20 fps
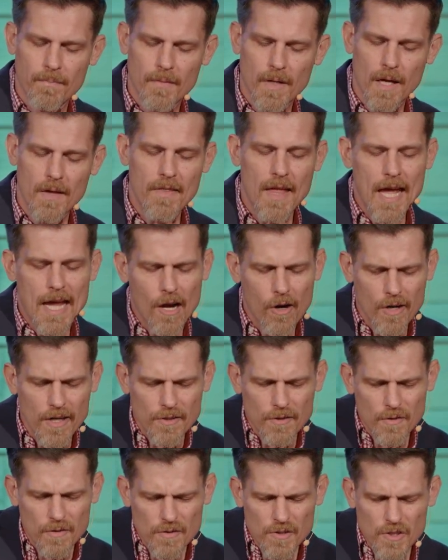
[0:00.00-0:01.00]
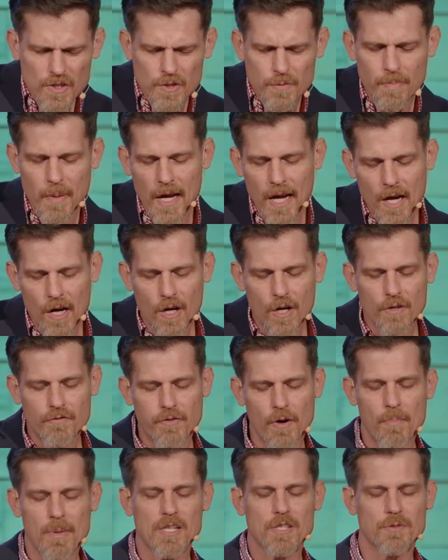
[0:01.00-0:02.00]
and they are spared
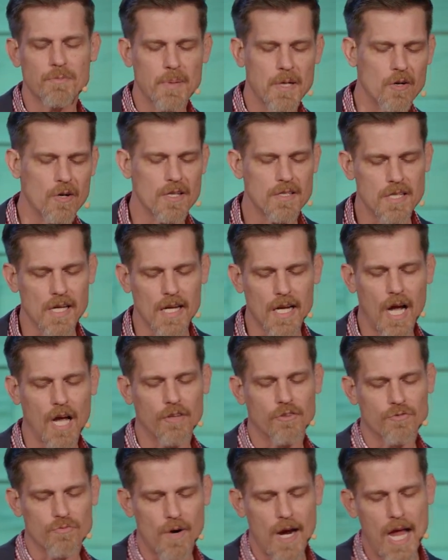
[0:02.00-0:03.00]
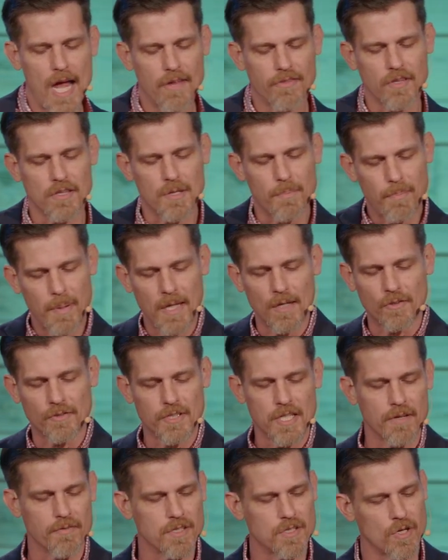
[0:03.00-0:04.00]
from experiencing God's wrath and the
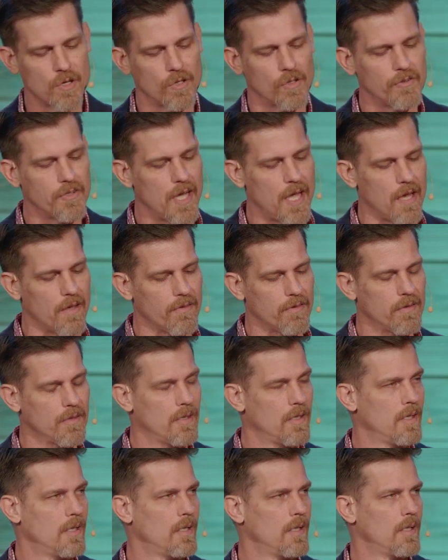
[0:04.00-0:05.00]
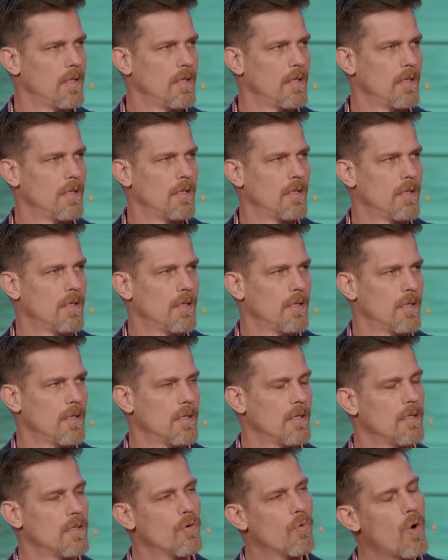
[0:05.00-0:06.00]
penalty of eternal death.
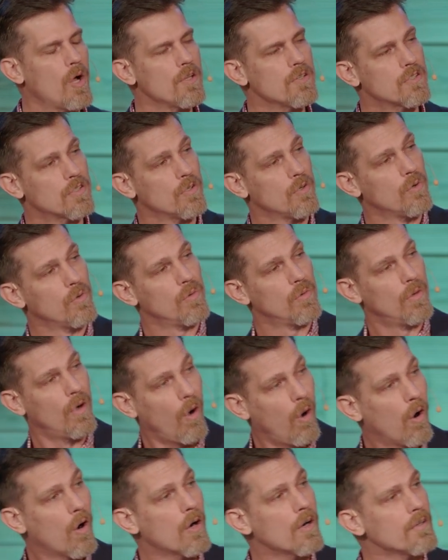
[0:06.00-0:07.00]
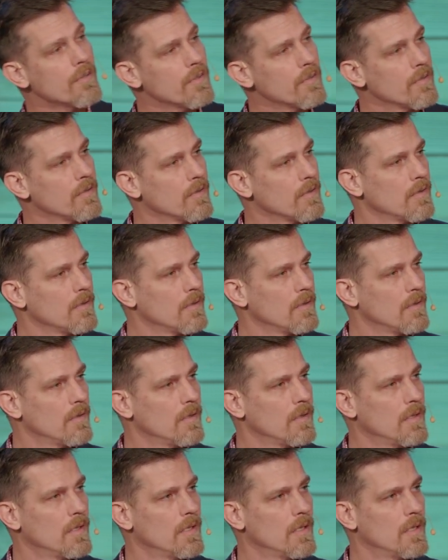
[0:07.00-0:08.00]
The ones who aren't,
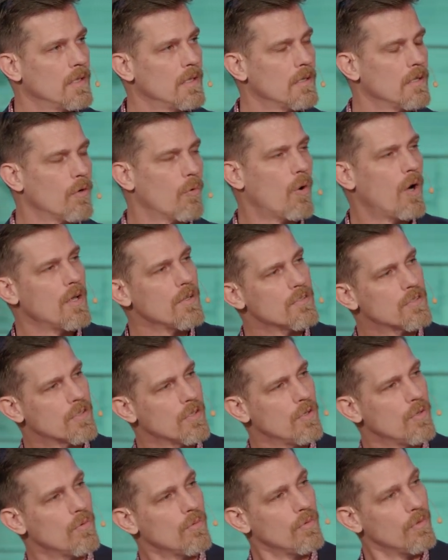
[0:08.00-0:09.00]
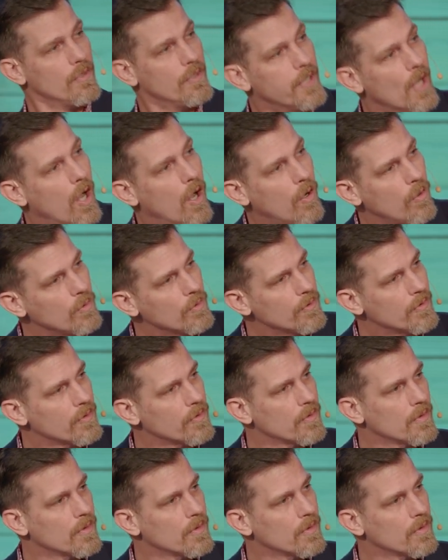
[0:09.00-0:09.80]
the ones who don't,